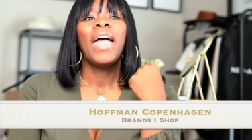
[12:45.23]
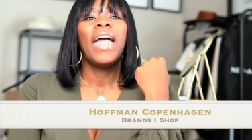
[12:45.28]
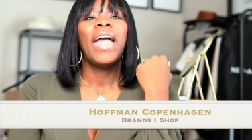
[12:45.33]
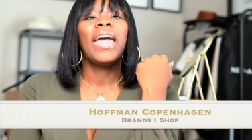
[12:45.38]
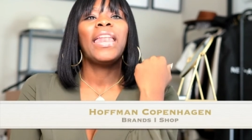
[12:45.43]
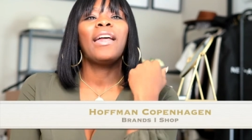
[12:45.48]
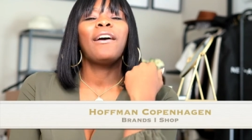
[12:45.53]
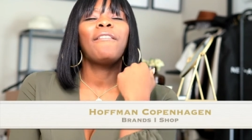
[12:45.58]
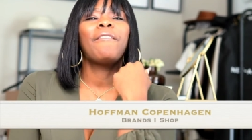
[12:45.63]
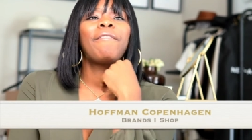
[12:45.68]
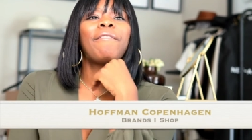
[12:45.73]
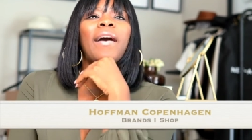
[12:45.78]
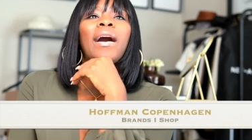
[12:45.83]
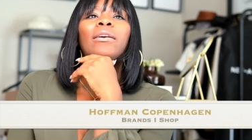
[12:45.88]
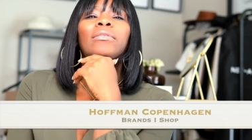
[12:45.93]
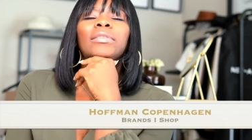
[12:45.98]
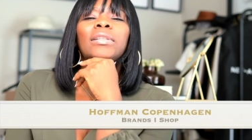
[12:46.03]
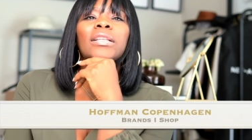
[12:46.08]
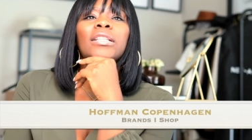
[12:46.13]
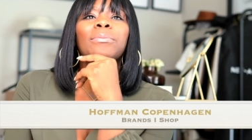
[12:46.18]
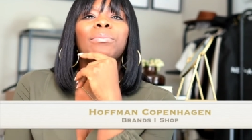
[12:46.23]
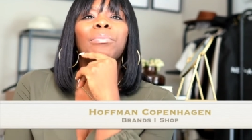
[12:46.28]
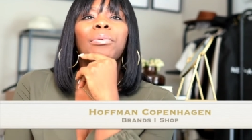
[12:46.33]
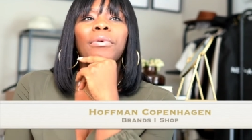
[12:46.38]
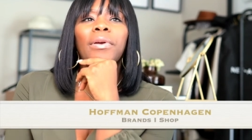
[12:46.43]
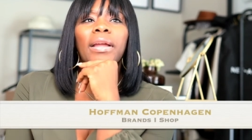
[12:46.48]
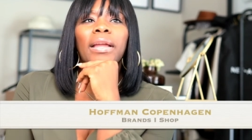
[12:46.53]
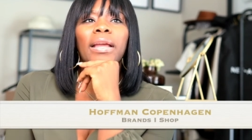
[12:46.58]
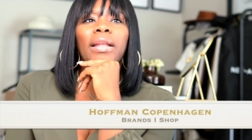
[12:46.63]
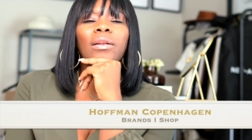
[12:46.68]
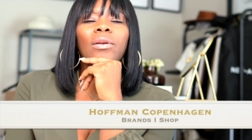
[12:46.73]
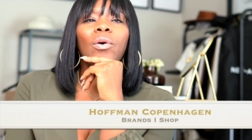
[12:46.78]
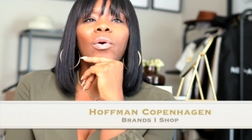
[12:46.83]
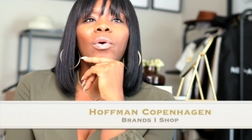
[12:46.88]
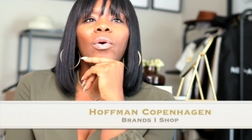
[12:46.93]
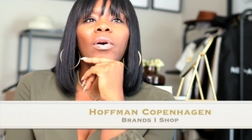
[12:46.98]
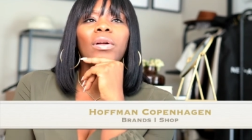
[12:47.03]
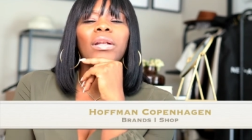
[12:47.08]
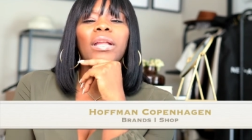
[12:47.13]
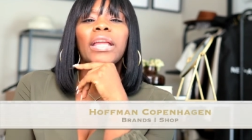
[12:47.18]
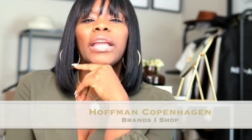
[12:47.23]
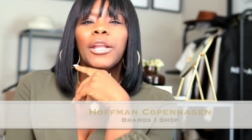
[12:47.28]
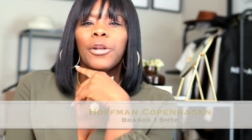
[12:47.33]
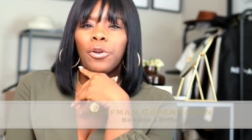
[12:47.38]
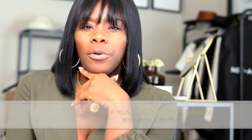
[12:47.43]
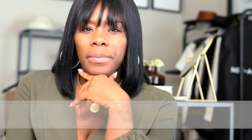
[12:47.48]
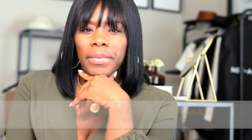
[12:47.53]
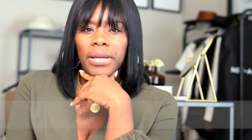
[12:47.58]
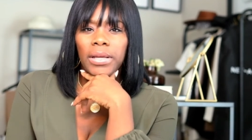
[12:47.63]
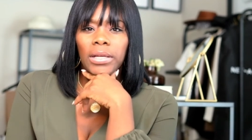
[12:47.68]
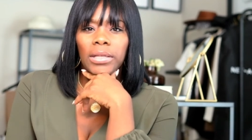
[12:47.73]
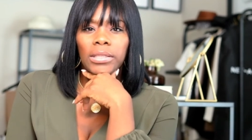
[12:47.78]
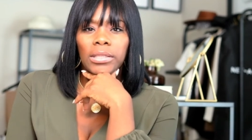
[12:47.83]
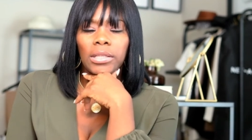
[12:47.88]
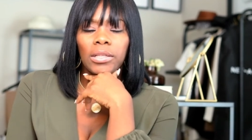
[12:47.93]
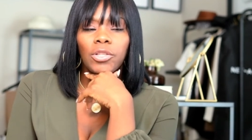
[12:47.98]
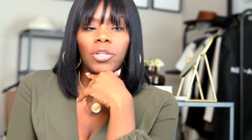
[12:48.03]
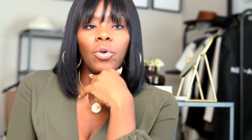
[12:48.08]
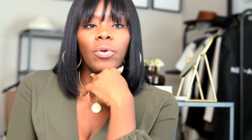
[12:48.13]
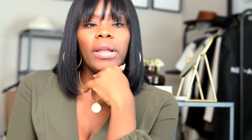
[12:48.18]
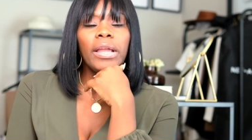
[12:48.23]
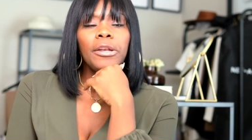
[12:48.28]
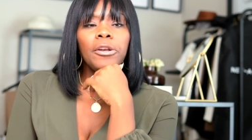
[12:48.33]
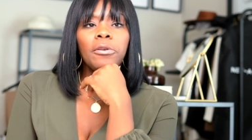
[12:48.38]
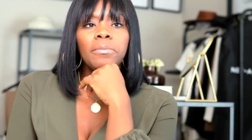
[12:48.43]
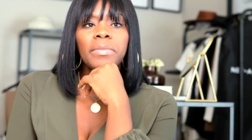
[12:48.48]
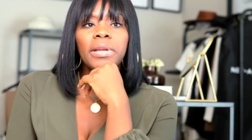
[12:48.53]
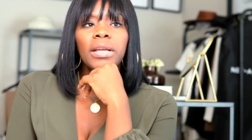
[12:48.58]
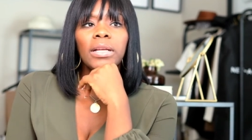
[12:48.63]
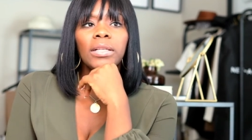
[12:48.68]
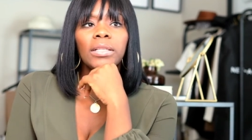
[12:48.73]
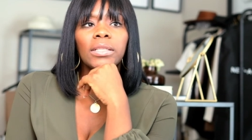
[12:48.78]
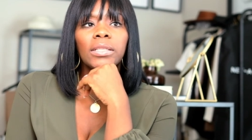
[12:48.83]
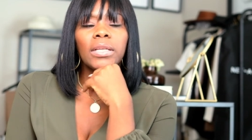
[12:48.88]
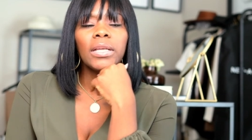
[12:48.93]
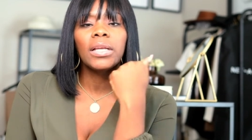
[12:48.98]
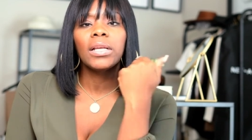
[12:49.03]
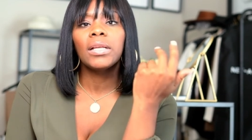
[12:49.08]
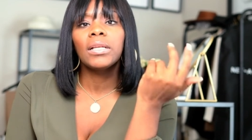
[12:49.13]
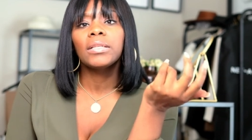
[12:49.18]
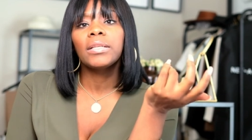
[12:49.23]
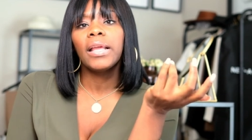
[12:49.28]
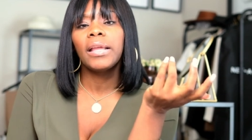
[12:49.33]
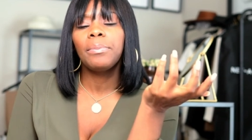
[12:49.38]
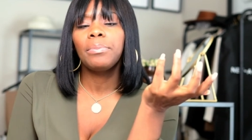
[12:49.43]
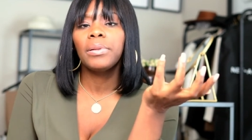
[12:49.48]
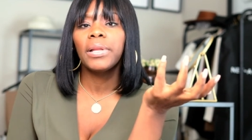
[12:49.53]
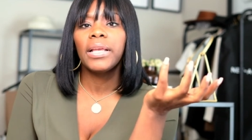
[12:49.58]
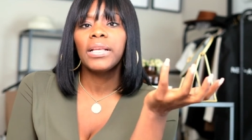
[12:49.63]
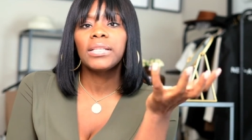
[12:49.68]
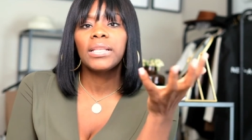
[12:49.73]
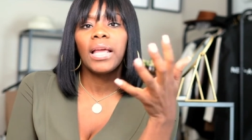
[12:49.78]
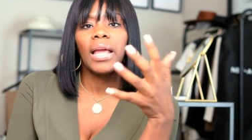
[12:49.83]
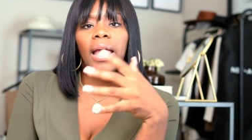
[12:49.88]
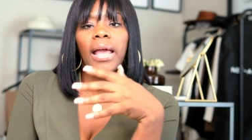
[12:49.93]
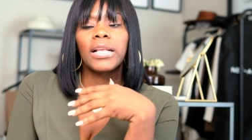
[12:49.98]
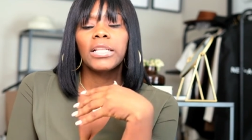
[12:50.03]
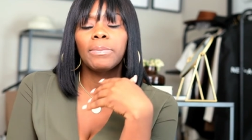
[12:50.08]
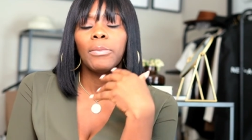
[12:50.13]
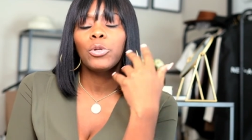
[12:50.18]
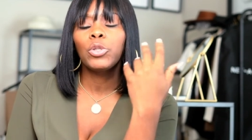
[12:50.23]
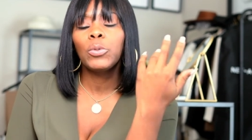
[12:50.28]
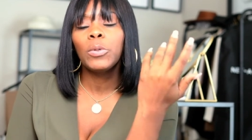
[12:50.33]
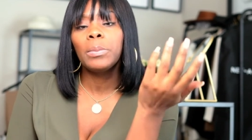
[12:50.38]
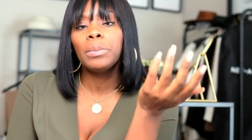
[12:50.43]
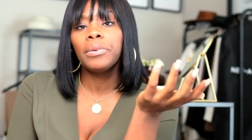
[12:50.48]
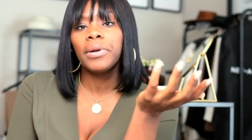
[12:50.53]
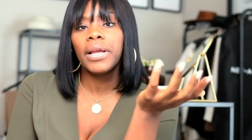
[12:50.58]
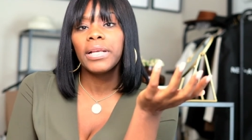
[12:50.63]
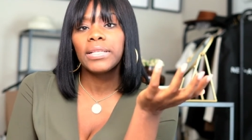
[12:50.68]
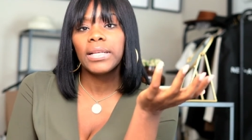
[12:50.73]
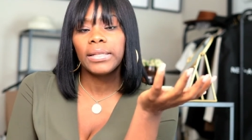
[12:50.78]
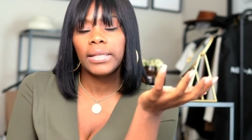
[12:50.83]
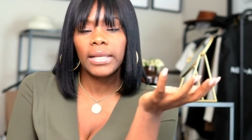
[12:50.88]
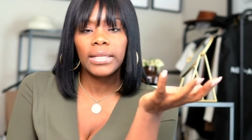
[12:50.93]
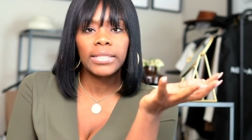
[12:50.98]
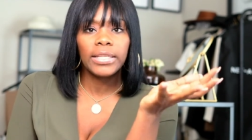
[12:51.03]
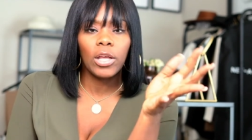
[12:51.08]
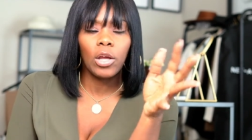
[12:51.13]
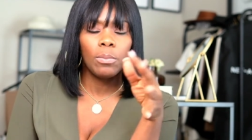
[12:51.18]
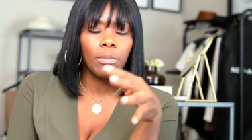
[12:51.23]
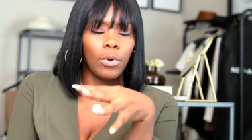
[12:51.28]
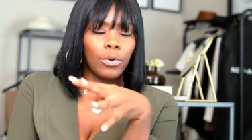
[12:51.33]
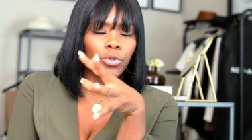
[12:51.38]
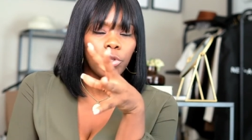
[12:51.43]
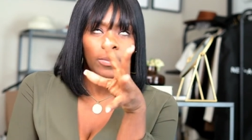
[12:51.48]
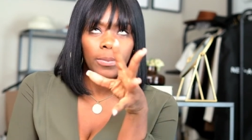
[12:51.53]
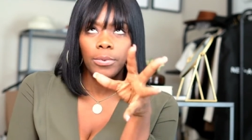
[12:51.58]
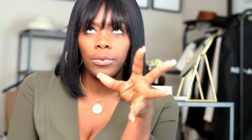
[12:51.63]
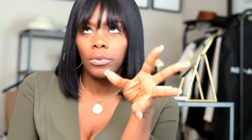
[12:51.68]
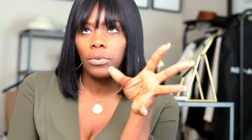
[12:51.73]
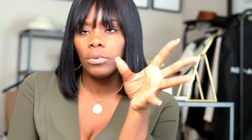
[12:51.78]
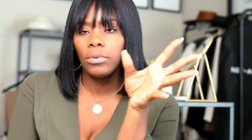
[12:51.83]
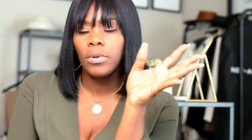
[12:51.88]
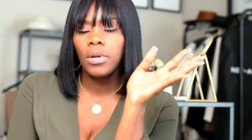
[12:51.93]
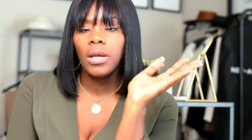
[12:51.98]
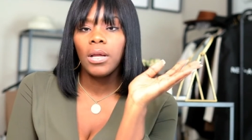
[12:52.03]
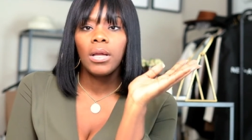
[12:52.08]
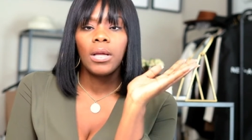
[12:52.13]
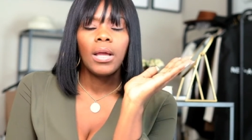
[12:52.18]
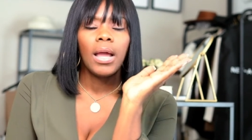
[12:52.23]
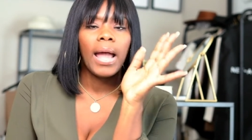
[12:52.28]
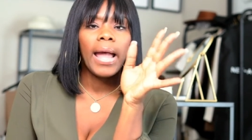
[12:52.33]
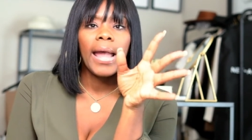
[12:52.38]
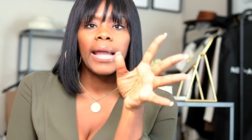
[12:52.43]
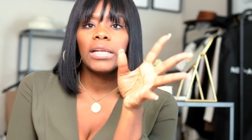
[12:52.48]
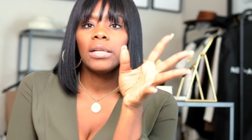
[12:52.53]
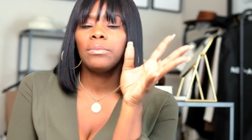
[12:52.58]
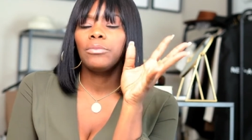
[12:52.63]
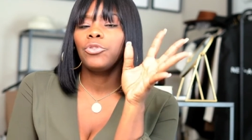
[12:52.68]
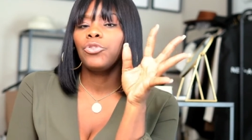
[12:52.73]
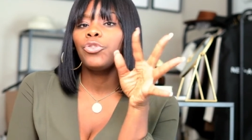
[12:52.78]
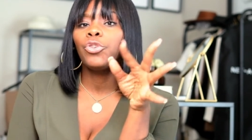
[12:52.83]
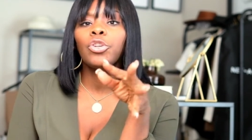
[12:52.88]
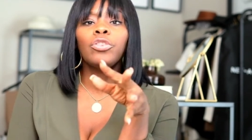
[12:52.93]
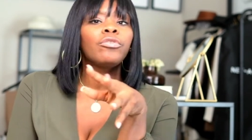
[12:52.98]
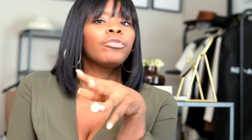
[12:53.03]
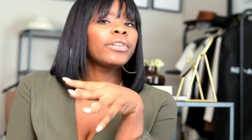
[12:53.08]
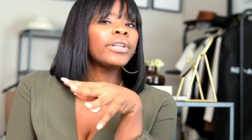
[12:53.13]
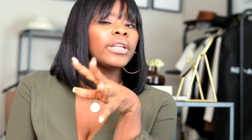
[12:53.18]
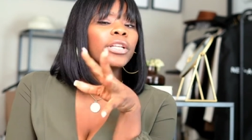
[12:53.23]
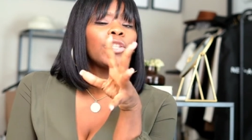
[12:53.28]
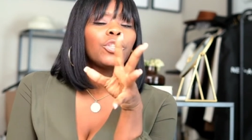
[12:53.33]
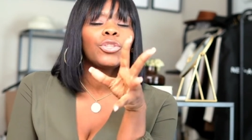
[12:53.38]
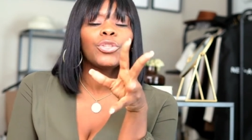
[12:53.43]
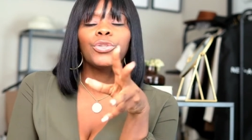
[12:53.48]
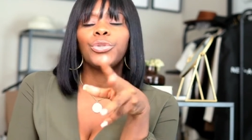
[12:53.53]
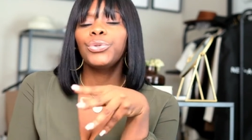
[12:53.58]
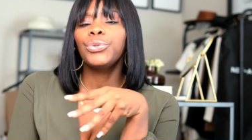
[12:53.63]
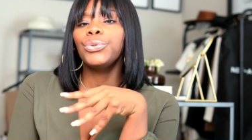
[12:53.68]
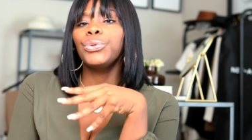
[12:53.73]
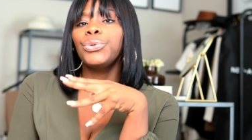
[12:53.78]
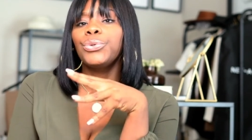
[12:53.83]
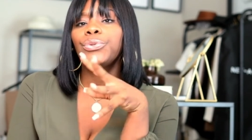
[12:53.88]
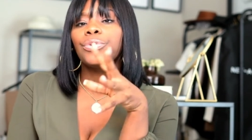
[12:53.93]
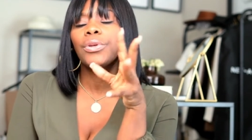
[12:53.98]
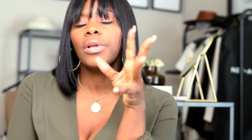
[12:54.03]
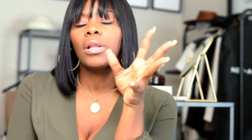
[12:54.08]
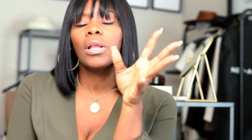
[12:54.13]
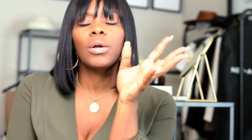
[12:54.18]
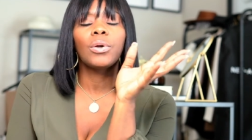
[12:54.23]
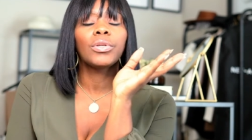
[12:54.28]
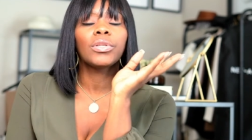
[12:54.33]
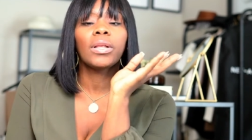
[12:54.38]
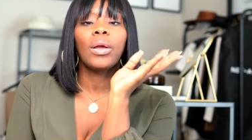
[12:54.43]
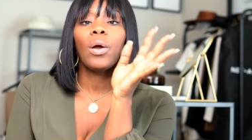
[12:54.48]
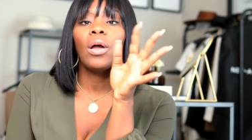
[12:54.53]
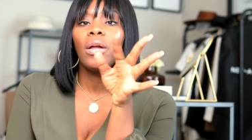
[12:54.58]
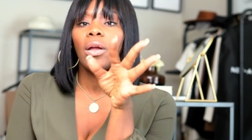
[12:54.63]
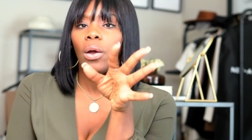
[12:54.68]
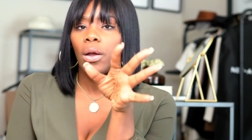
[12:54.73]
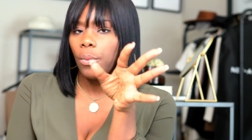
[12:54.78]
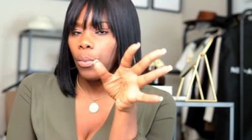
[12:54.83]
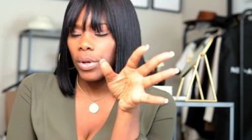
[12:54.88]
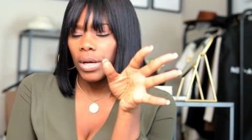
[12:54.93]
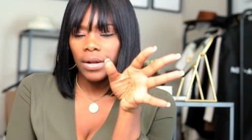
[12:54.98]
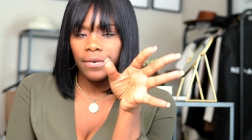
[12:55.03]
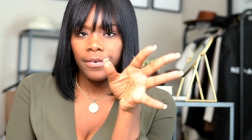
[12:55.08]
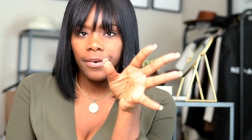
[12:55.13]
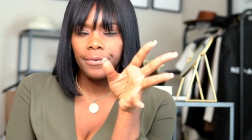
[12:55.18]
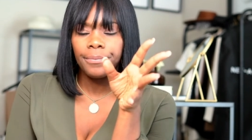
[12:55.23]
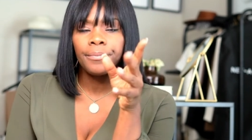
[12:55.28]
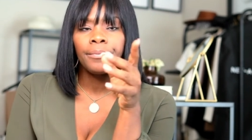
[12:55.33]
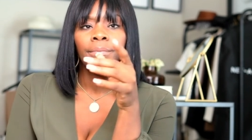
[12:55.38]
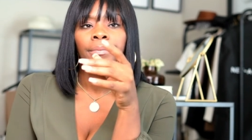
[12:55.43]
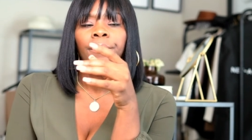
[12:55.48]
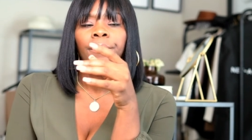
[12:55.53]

And I found this brand on Intermix. So Intermix is a place that has multiple brands that they sell multiple items, jewelry, shoes, clothes, whatever.